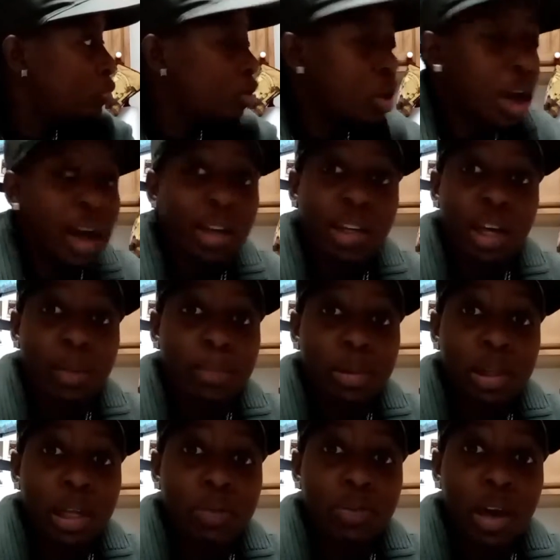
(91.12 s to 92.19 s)
Y'all can't
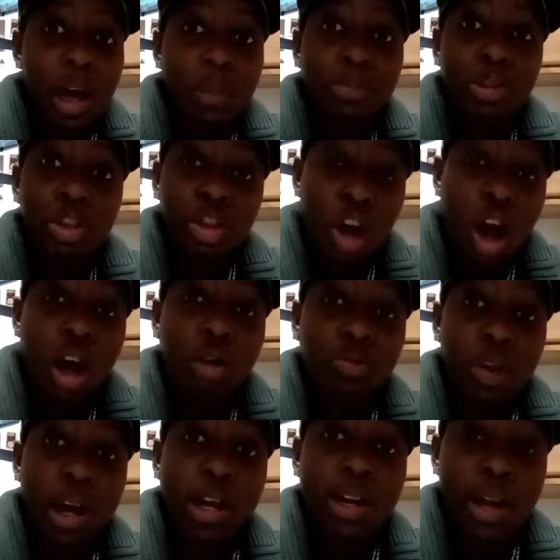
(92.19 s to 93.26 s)
believe it. I'm shocked
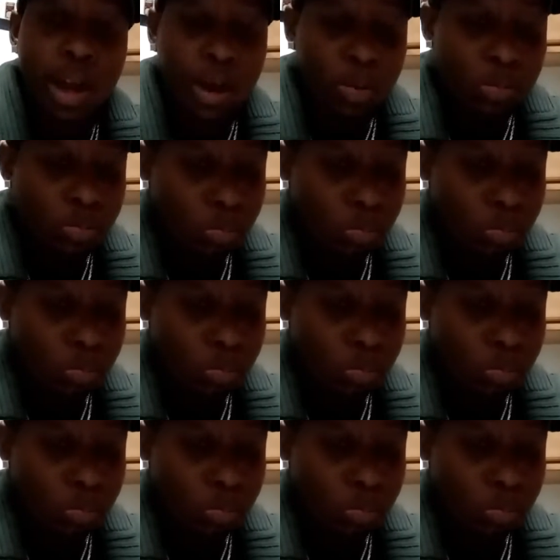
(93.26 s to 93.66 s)
right now.